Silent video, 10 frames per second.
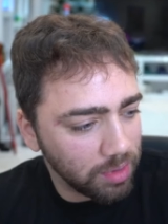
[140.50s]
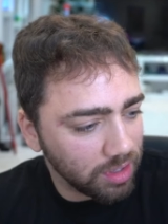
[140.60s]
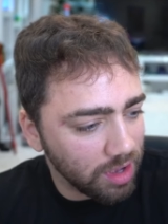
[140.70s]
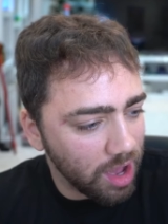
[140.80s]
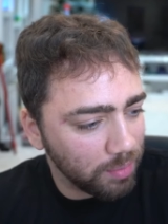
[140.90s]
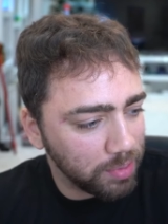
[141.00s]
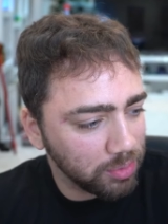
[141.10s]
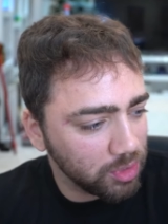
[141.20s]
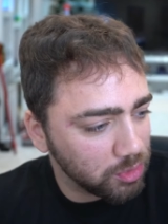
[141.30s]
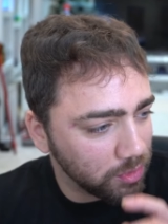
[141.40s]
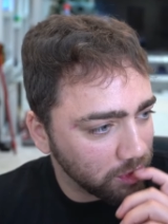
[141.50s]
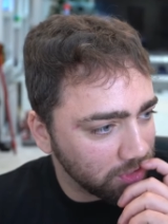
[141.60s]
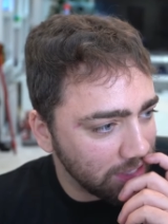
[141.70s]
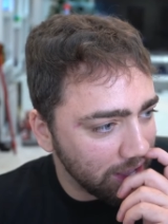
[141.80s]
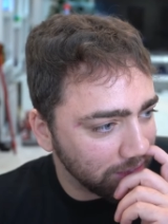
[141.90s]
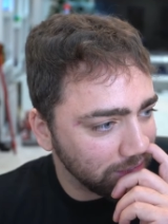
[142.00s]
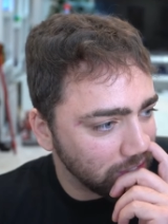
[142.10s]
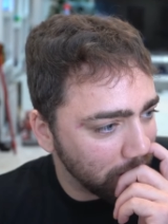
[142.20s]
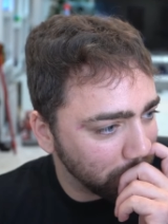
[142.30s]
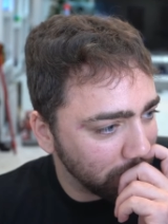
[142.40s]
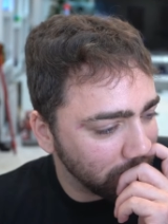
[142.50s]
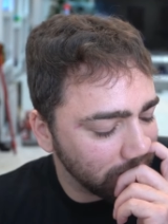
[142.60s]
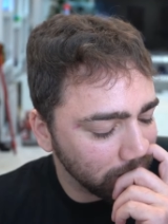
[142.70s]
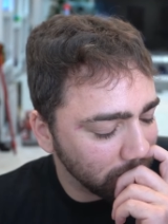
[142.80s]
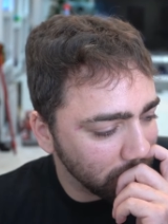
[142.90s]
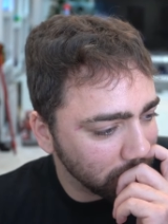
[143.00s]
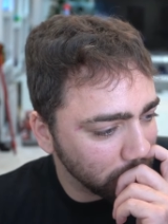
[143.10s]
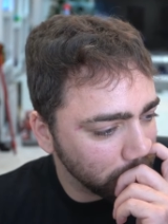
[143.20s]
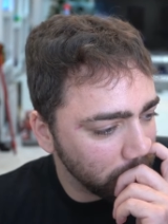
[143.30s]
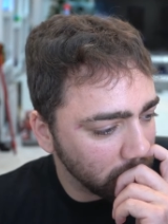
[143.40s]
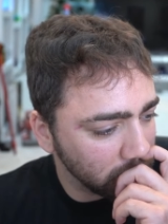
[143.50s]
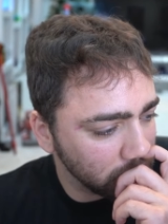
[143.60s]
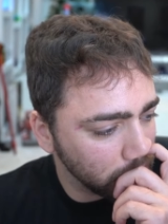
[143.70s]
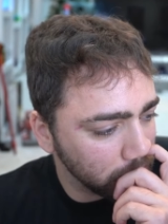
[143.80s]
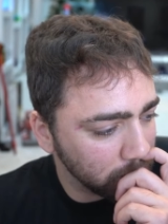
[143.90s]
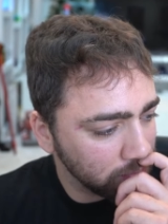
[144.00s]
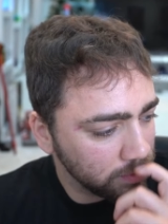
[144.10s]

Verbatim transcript: my god, people use me for yeah. I, oh my god, so fucking stupid.